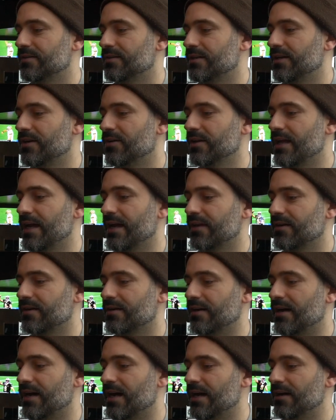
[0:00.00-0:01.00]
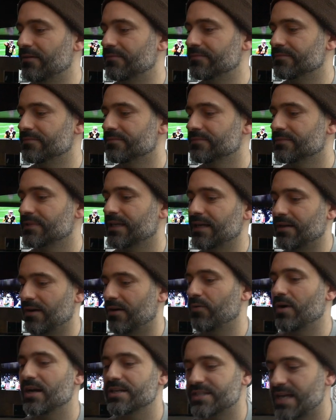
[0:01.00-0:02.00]
You know, like um, like I
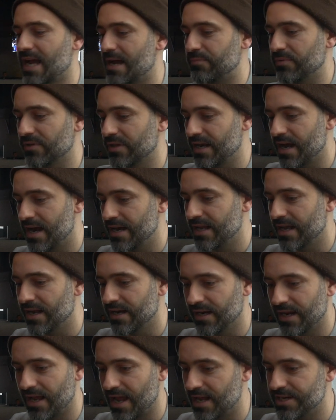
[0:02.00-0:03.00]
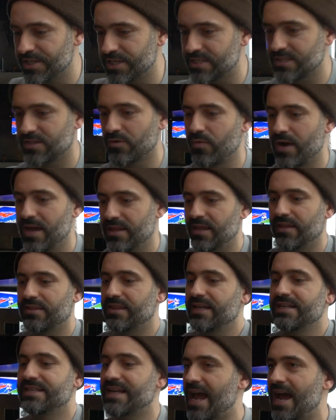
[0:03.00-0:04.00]
watch Apple and Onion, and just the way that
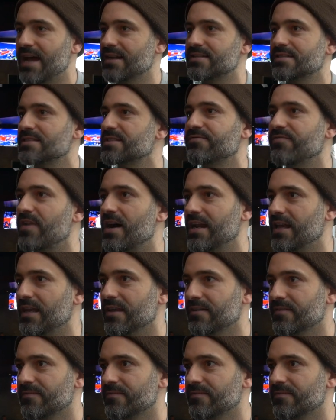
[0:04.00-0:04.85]
they dance is funny.